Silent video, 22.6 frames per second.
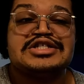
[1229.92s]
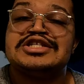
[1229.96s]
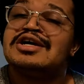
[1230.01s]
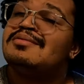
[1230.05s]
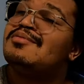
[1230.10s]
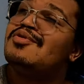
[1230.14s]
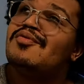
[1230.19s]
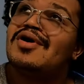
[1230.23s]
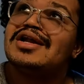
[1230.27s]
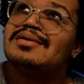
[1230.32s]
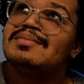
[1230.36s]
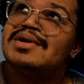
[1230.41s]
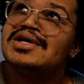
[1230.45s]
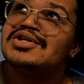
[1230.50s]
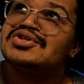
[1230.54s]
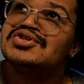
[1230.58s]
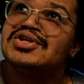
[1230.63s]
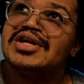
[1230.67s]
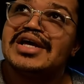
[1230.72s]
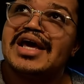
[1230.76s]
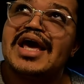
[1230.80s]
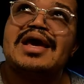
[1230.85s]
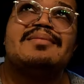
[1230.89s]
Tell me why the
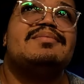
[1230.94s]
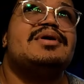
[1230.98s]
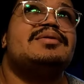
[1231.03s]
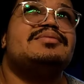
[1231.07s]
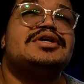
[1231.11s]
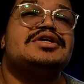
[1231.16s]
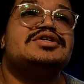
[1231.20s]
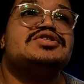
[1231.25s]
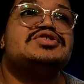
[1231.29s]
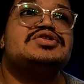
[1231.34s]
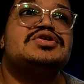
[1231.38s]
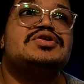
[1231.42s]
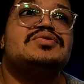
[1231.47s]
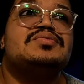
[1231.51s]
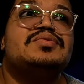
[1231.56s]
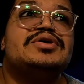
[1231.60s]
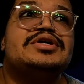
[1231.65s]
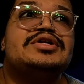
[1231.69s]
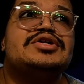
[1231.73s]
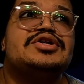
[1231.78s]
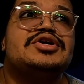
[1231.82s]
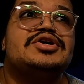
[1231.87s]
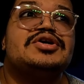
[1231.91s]
manager that came up there to the
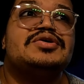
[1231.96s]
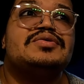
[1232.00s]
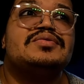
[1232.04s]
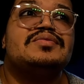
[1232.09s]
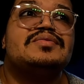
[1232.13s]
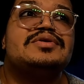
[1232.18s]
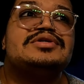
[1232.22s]
window